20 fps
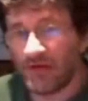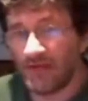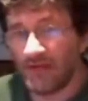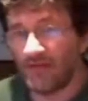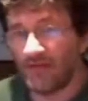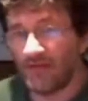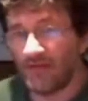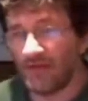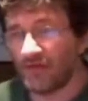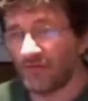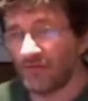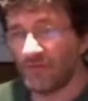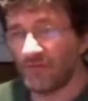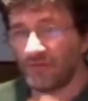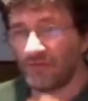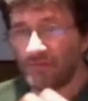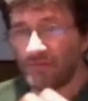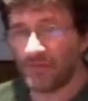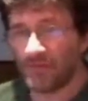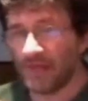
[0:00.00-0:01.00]
get into these sort
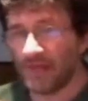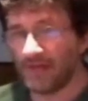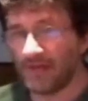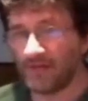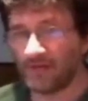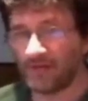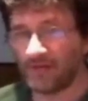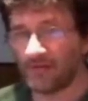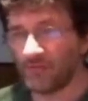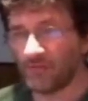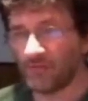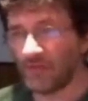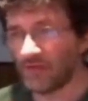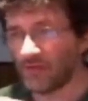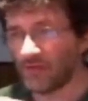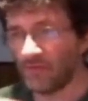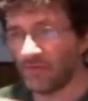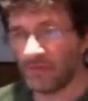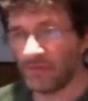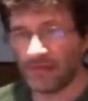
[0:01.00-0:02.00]
of debates, when
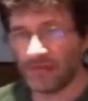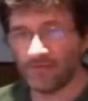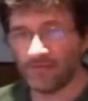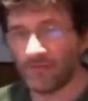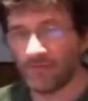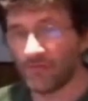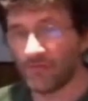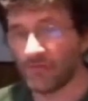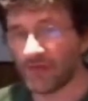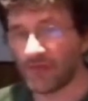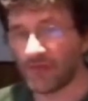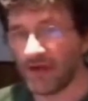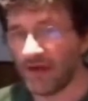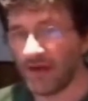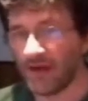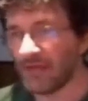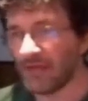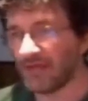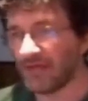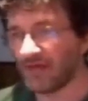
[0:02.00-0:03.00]
you're going back and forth with
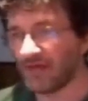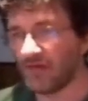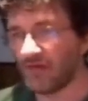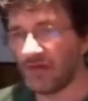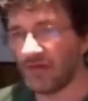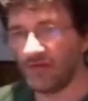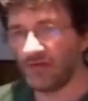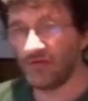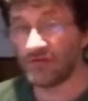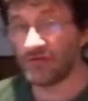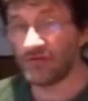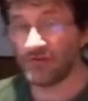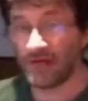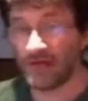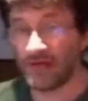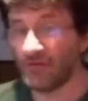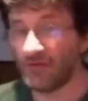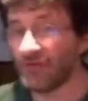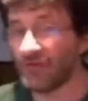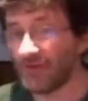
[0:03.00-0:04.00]
comments, you can lose
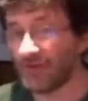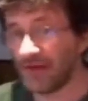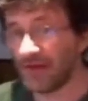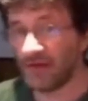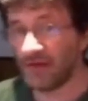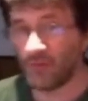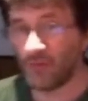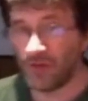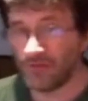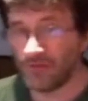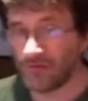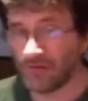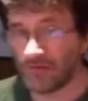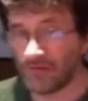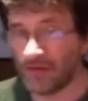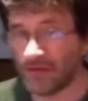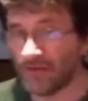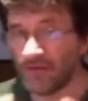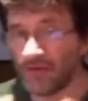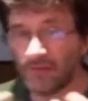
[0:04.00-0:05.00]
track of who's saying what
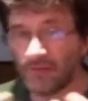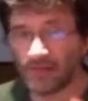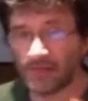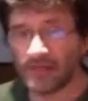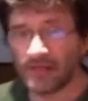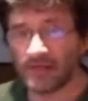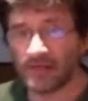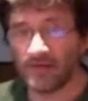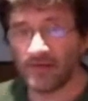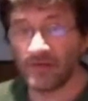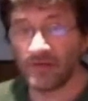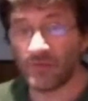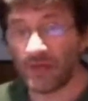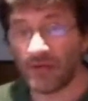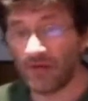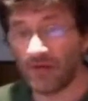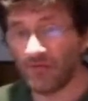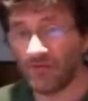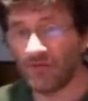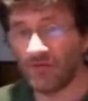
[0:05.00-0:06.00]
very easily, particularly the
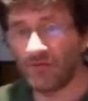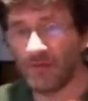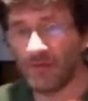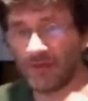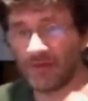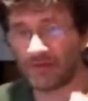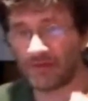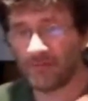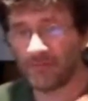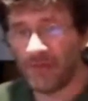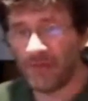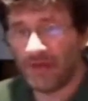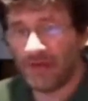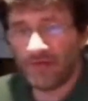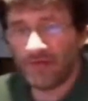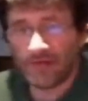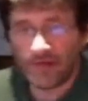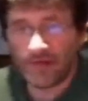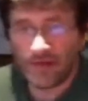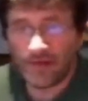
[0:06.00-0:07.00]
way YouTube has the
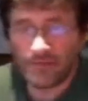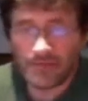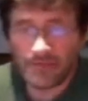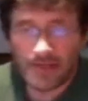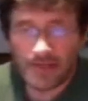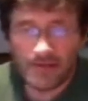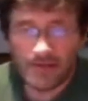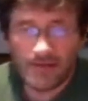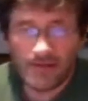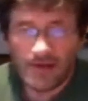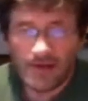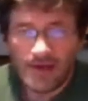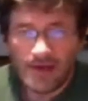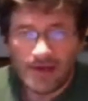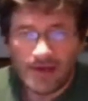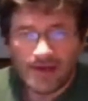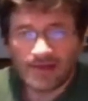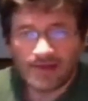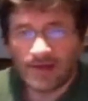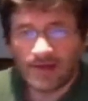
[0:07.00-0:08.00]
page set up now.
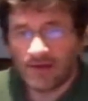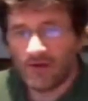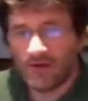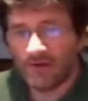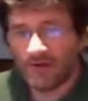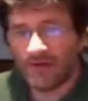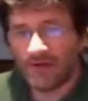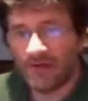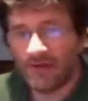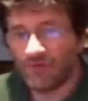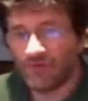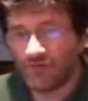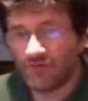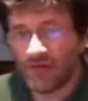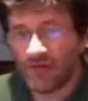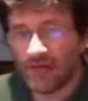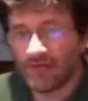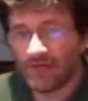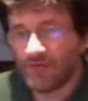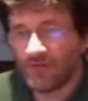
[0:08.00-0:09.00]
It's kind of hard to keep
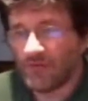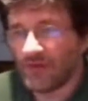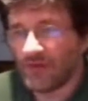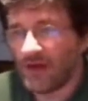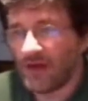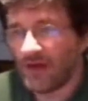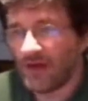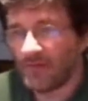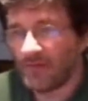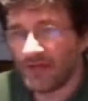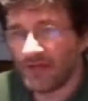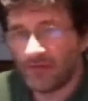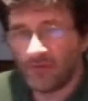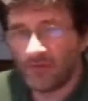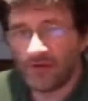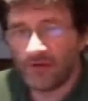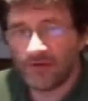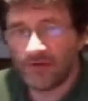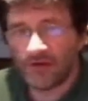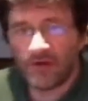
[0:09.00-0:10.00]
track of all the comments
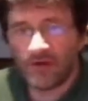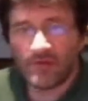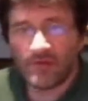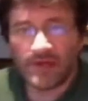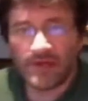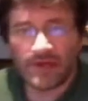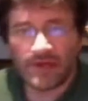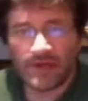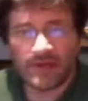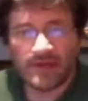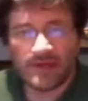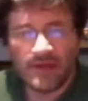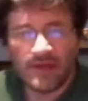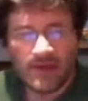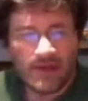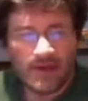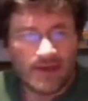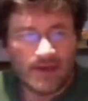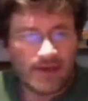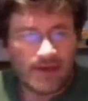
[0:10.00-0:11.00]
and where they're going,
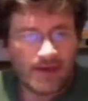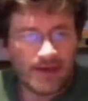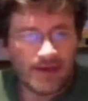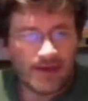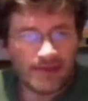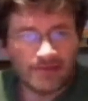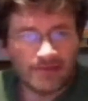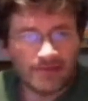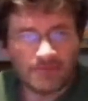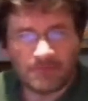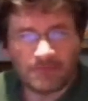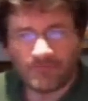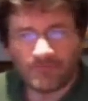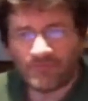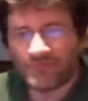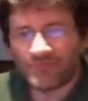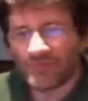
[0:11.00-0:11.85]
and